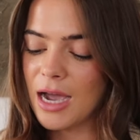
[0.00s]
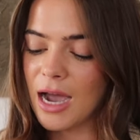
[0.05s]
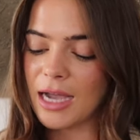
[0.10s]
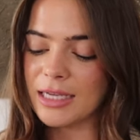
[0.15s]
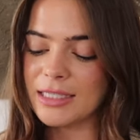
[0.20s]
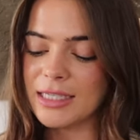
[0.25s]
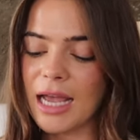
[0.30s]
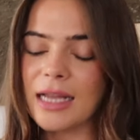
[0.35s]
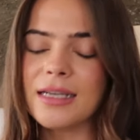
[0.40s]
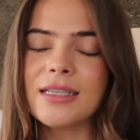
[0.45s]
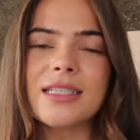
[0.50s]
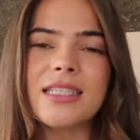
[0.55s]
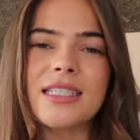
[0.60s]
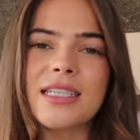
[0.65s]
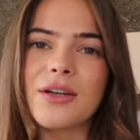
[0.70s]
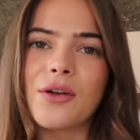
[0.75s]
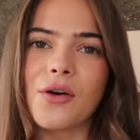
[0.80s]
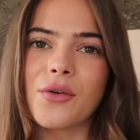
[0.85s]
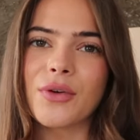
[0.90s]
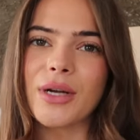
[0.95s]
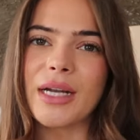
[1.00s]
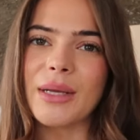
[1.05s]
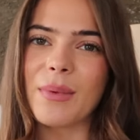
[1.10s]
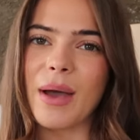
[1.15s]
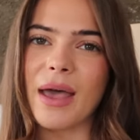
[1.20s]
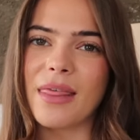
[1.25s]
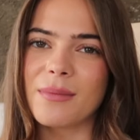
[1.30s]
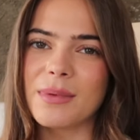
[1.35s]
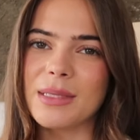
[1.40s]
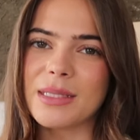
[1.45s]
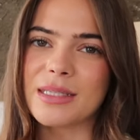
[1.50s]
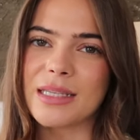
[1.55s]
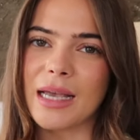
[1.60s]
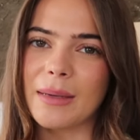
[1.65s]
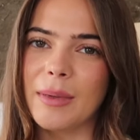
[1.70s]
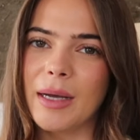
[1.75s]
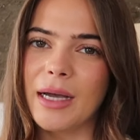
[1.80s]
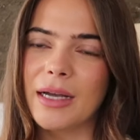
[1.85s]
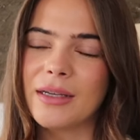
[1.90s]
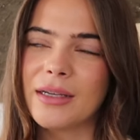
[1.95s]
I tend to not really wear them in
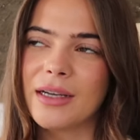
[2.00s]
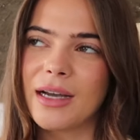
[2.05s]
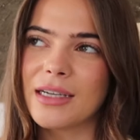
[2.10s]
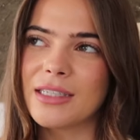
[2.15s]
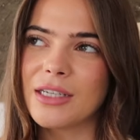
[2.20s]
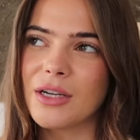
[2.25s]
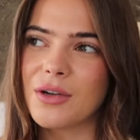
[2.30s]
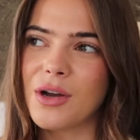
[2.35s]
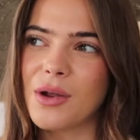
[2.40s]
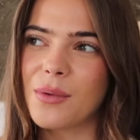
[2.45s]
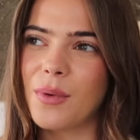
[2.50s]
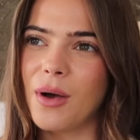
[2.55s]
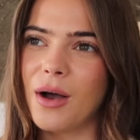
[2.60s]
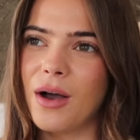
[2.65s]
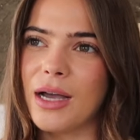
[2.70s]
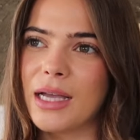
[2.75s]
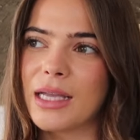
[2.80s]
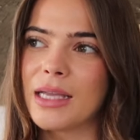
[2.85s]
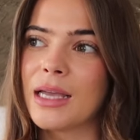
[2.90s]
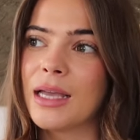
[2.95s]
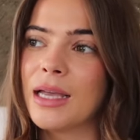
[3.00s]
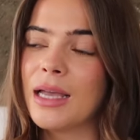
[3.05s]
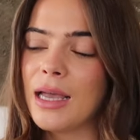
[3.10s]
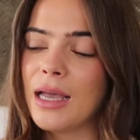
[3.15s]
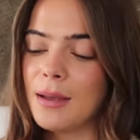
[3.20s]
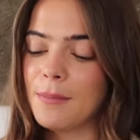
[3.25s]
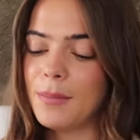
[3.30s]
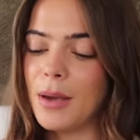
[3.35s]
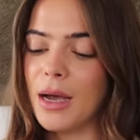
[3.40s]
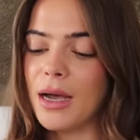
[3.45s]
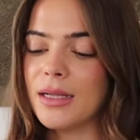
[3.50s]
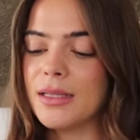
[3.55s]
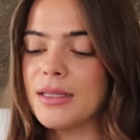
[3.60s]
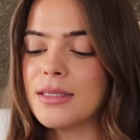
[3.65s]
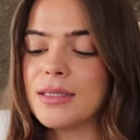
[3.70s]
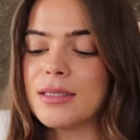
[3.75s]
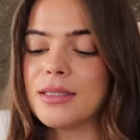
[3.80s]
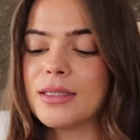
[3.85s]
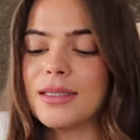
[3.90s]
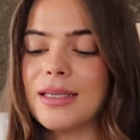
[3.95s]
summer. I don't know why,
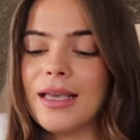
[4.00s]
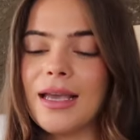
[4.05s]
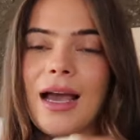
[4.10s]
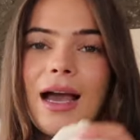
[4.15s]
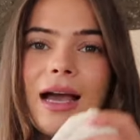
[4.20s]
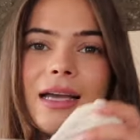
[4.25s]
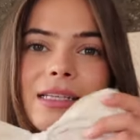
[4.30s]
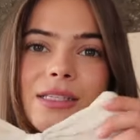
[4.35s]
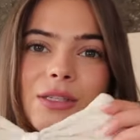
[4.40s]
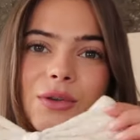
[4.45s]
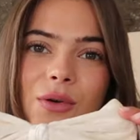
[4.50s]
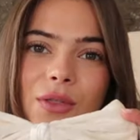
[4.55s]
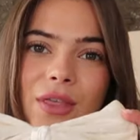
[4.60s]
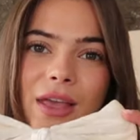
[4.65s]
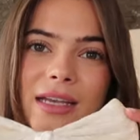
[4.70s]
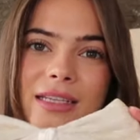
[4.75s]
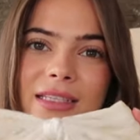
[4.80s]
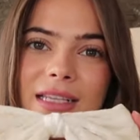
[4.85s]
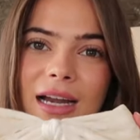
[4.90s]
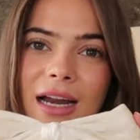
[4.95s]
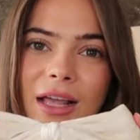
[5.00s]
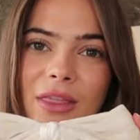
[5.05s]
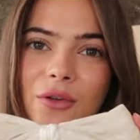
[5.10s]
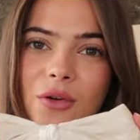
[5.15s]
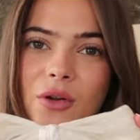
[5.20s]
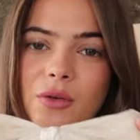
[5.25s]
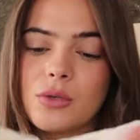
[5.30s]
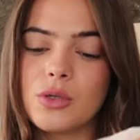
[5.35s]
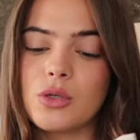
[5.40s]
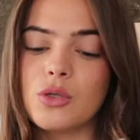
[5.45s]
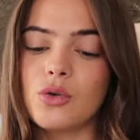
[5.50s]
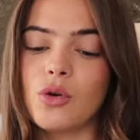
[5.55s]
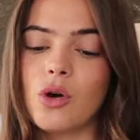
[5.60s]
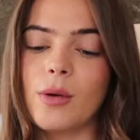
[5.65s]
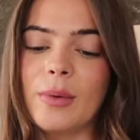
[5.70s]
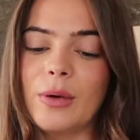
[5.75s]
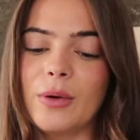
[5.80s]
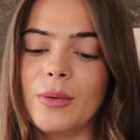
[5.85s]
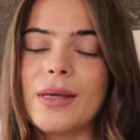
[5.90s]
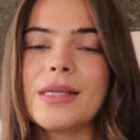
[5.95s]
but I saw this and I thought it was
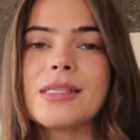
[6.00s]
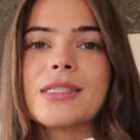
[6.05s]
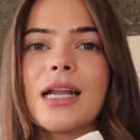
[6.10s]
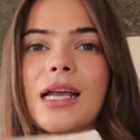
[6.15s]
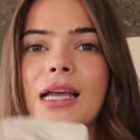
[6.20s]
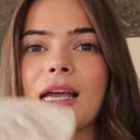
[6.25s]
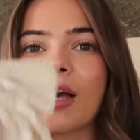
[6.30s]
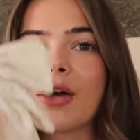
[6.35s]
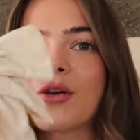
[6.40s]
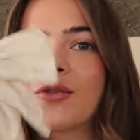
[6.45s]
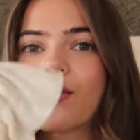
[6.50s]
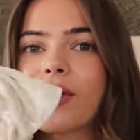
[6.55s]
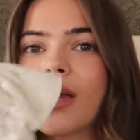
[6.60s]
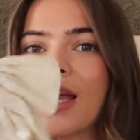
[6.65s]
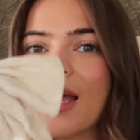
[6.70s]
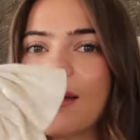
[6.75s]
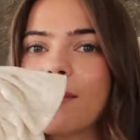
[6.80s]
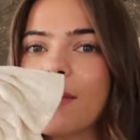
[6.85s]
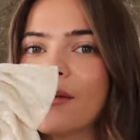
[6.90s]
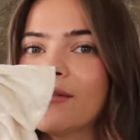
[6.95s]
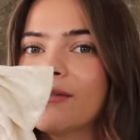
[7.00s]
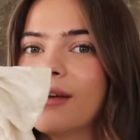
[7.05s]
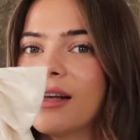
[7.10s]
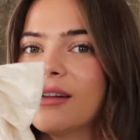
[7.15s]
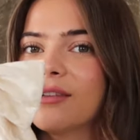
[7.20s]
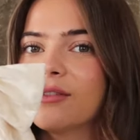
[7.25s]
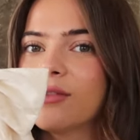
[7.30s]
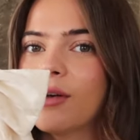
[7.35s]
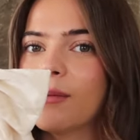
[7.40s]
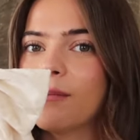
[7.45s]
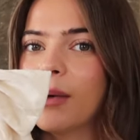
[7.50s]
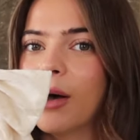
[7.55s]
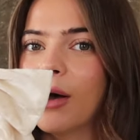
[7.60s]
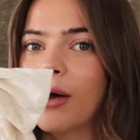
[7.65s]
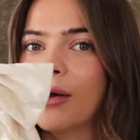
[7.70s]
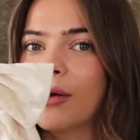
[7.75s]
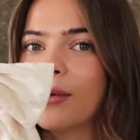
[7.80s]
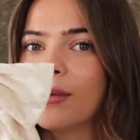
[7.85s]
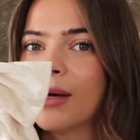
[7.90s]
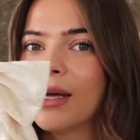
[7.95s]
adorable. It's like a cream velvet
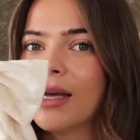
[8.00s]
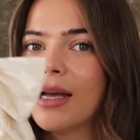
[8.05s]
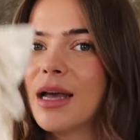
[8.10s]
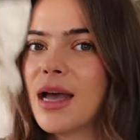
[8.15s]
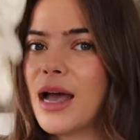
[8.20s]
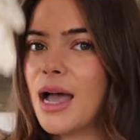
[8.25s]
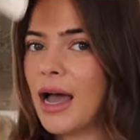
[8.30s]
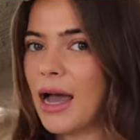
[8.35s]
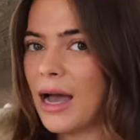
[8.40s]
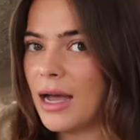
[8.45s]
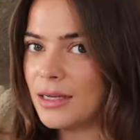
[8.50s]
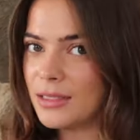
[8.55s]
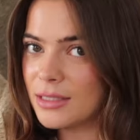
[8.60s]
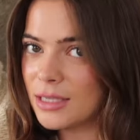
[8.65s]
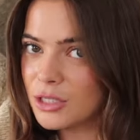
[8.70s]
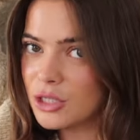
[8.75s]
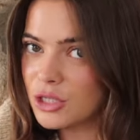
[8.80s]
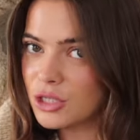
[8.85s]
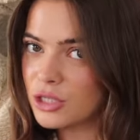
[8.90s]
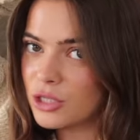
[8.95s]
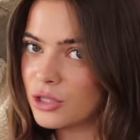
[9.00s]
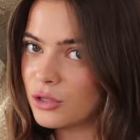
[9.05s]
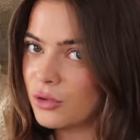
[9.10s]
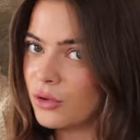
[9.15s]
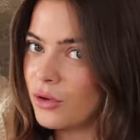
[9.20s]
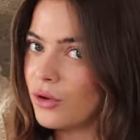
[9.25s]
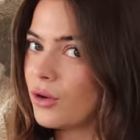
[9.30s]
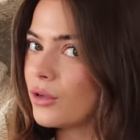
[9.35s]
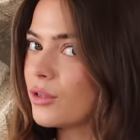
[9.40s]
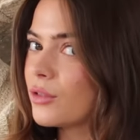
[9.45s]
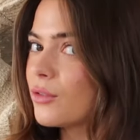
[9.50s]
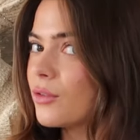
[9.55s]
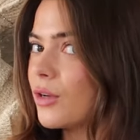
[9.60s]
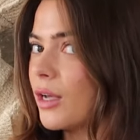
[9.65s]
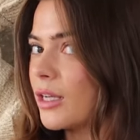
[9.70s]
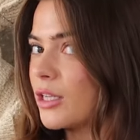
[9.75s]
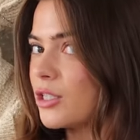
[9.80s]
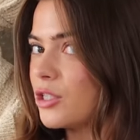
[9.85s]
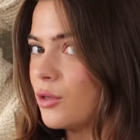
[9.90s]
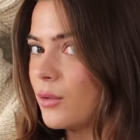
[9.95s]
bow and I just thought
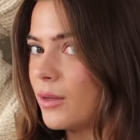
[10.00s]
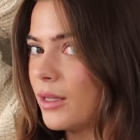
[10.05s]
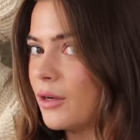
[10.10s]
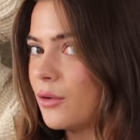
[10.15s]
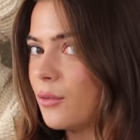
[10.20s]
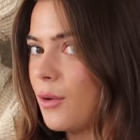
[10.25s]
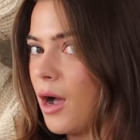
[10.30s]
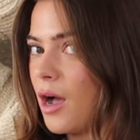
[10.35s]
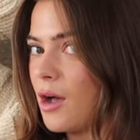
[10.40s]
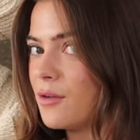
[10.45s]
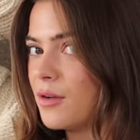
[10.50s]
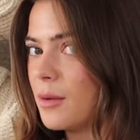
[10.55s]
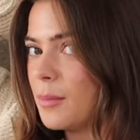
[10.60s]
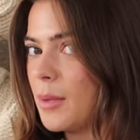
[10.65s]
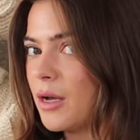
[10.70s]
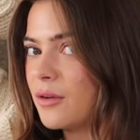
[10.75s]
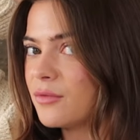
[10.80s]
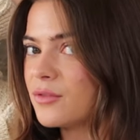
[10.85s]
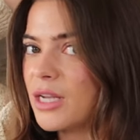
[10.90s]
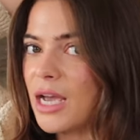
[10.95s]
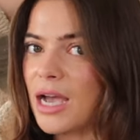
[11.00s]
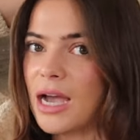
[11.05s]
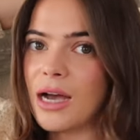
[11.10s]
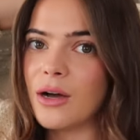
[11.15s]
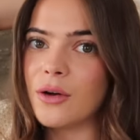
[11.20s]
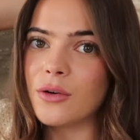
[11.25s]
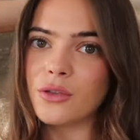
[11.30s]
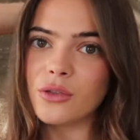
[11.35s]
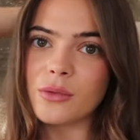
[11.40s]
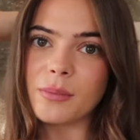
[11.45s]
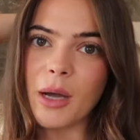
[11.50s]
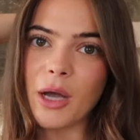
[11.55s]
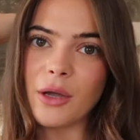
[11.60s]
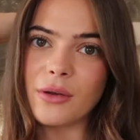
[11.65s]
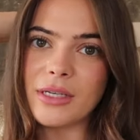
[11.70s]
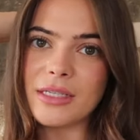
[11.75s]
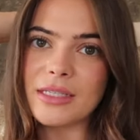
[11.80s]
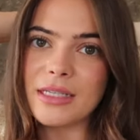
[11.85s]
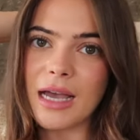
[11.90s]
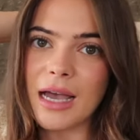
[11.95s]
I could do a little half up, half down or a
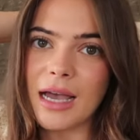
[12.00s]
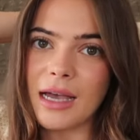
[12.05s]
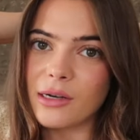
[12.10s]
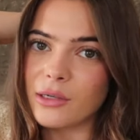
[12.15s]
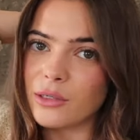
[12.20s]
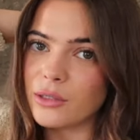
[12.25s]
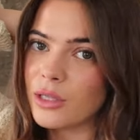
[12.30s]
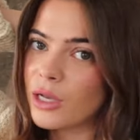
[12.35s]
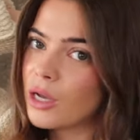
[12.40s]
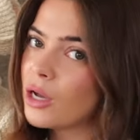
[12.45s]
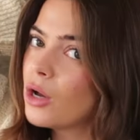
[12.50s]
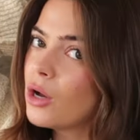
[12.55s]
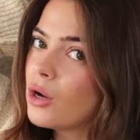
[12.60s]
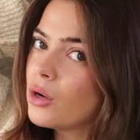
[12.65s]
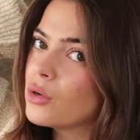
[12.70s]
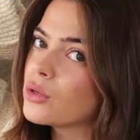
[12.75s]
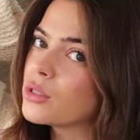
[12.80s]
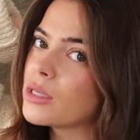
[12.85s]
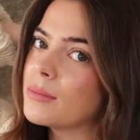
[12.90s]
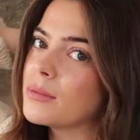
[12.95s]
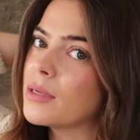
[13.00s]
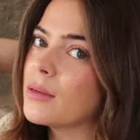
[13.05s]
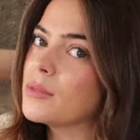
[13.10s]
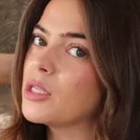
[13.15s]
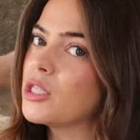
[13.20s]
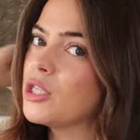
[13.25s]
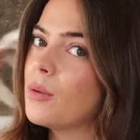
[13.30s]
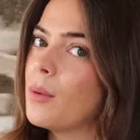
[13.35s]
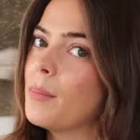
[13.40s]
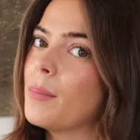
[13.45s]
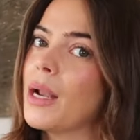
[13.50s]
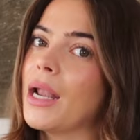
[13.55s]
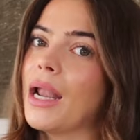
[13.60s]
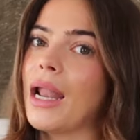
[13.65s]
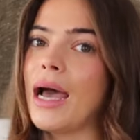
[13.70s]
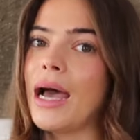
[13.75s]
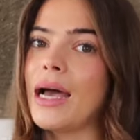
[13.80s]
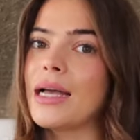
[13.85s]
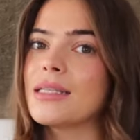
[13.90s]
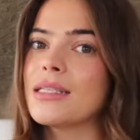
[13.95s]
ponytail, or sometimes I do a
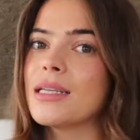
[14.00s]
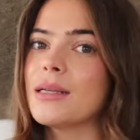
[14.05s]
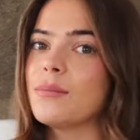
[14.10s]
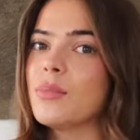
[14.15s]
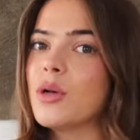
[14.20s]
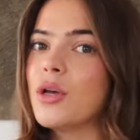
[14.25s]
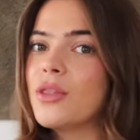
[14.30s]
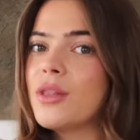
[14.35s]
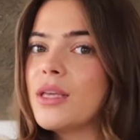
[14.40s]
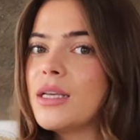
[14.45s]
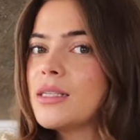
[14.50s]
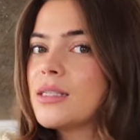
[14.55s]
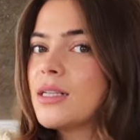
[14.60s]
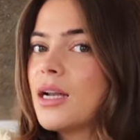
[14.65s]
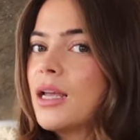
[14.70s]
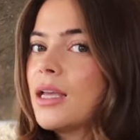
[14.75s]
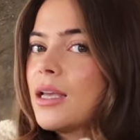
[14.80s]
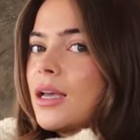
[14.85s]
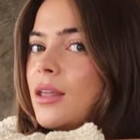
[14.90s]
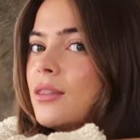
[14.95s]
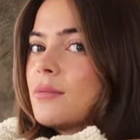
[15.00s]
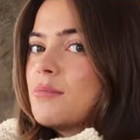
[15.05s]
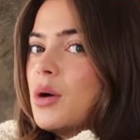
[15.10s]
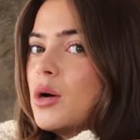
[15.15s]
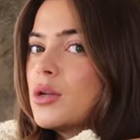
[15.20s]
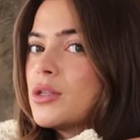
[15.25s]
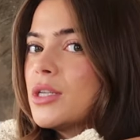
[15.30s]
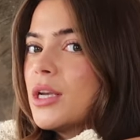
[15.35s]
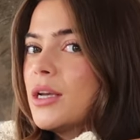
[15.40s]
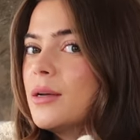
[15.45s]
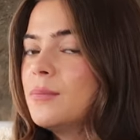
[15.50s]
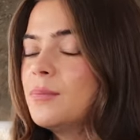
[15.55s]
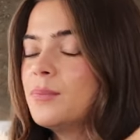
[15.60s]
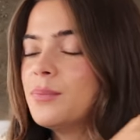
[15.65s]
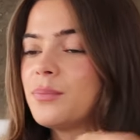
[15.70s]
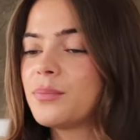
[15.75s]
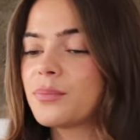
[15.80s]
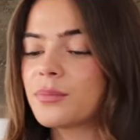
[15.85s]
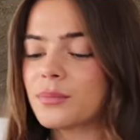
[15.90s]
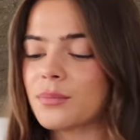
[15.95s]
plait and put this like at the
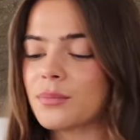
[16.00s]
bottom.